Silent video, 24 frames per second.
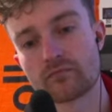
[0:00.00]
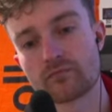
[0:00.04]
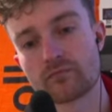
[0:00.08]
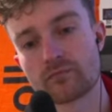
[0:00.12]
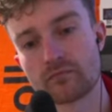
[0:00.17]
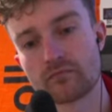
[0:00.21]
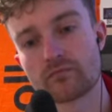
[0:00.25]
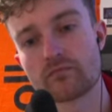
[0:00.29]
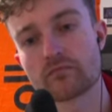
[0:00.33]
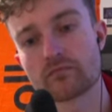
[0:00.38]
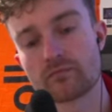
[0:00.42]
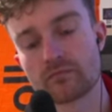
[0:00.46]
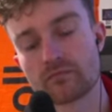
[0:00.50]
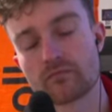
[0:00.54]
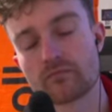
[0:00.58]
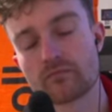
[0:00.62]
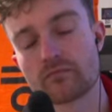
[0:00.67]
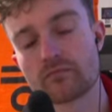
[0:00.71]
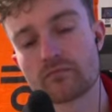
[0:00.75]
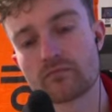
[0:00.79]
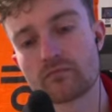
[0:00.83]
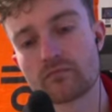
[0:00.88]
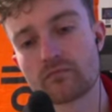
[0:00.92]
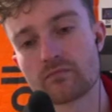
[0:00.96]

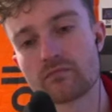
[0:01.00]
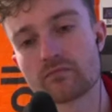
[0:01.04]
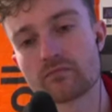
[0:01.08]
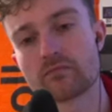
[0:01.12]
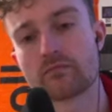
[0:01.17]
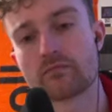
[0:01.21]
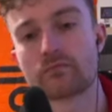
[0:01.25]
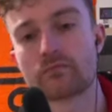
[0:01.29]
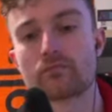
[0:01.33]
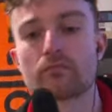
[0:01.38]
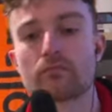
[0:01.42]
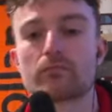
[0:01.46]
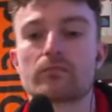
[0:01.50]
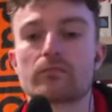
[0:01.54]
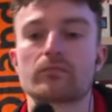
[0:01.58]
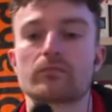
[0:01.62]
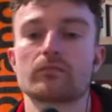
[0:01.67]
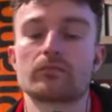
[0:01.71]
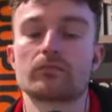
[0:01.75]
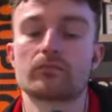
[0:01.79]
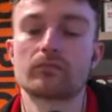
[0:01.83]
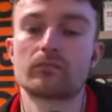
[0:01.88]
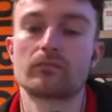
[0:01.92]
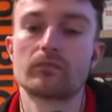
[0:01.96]

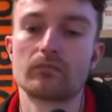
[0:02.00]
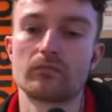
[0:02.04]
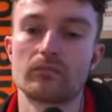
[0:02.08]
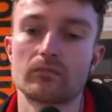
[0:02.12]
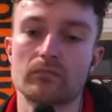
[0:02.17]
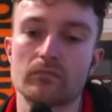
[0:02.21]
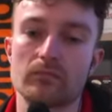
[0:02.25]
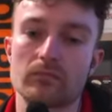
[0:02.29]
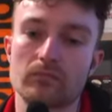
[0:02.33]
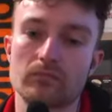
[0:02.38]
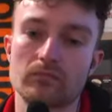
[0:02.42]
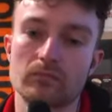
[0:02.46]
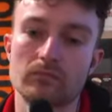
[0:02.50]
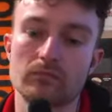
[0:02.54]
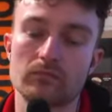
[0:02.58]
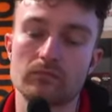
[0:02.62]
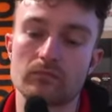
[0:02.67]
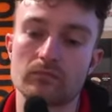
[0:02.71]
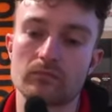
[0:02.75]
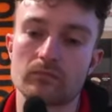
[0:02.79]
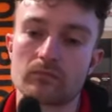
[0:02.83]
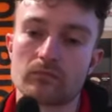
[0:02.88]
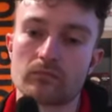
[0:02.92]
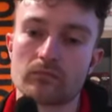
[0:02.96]

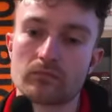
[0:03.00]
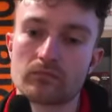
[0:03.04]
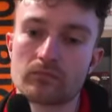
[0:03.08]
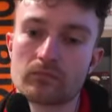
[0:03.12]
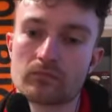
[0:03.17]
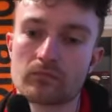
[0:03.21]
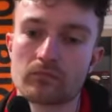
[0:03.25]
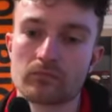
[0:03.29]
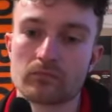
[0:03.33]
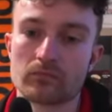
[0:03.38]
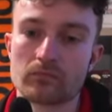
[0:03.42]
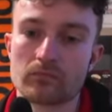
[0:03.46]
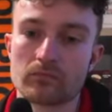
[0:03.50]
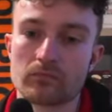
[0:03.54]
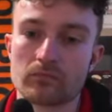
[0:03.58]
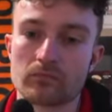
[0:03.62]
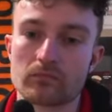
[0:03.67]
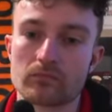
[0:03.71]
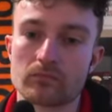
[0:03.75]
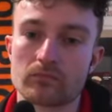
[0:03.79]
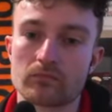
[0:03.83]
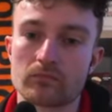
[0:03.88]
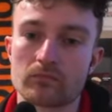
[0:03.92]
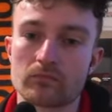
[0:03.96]

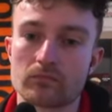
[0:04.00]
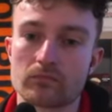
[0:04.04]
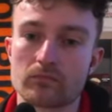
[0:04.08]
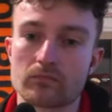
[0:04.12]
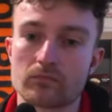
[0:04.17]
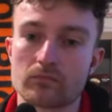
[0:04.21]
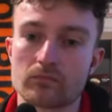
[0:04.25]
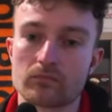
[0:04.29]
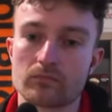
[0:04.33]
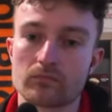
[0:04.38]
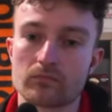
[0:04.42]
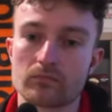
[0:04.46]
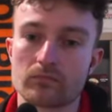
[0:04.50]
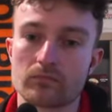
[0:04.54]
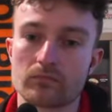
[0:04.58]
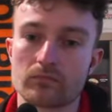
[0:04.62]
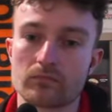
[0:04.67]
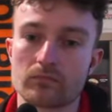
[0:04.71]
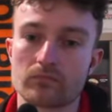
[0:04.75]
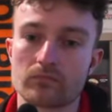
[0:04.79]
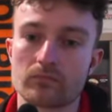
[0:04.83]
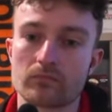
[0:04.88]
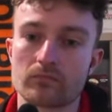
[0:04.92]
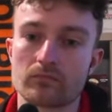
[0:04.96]

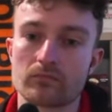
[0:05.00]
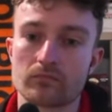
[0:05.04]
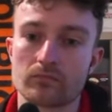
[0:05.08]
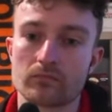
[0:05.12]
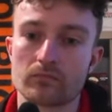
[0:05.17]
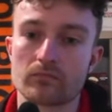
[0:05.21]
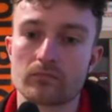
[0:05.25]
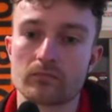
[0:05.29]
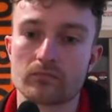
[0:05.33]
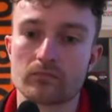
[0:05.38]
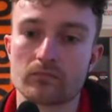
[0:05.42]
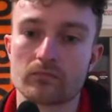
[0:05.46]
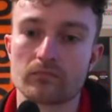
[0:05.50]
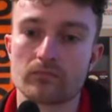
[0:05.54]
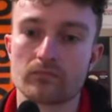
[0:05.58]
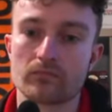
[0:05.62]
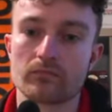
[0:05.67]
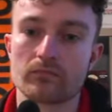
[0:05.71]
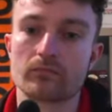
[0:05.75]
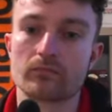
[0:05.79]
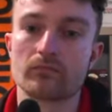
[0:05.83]
The person shown says nothing.